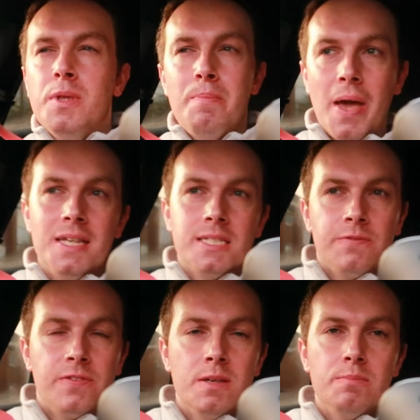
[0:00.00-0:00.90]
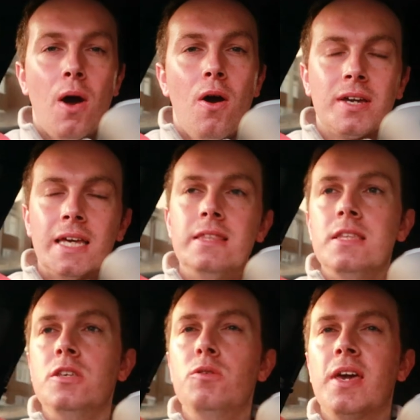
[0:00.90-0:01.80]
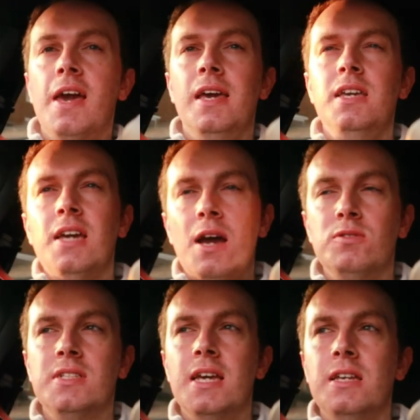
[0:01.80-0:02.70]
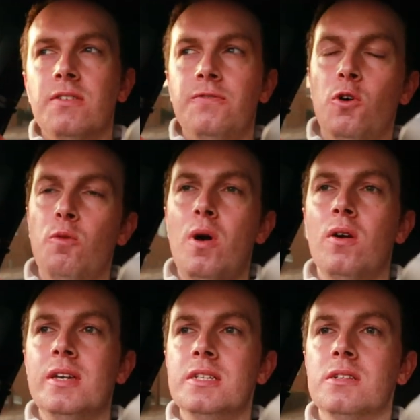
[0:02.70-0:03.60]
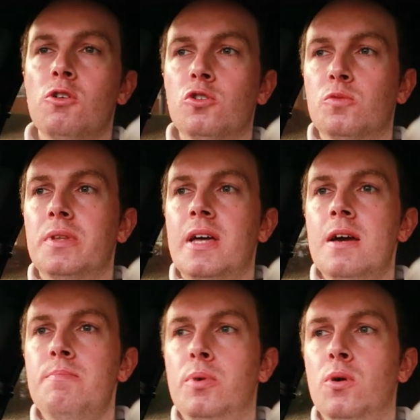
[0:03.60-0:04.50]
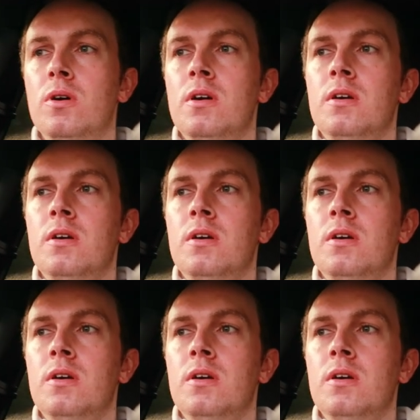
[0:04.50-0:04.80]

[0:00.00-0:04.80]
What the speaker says: the best theme park in the UK. I would say Thorpe Park is up there, but